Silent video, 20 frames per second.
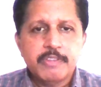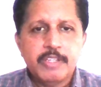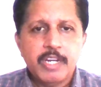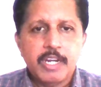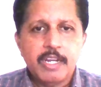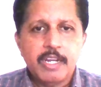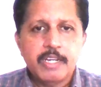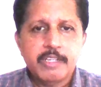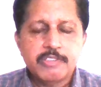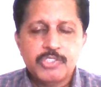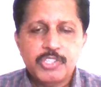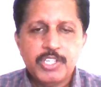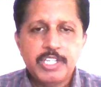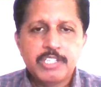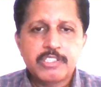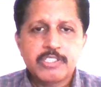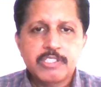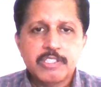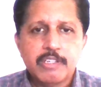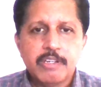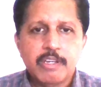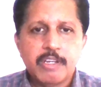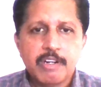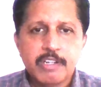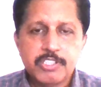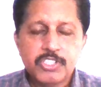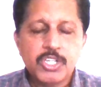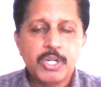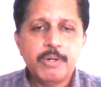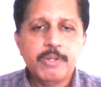the seats,
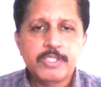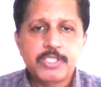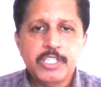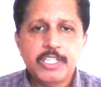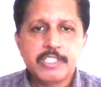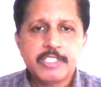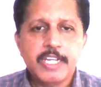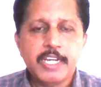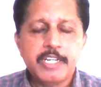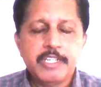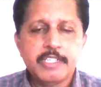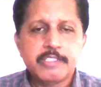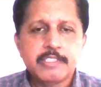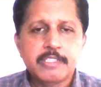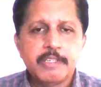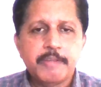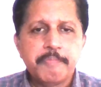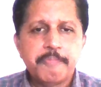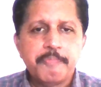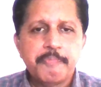reserved seats, that is,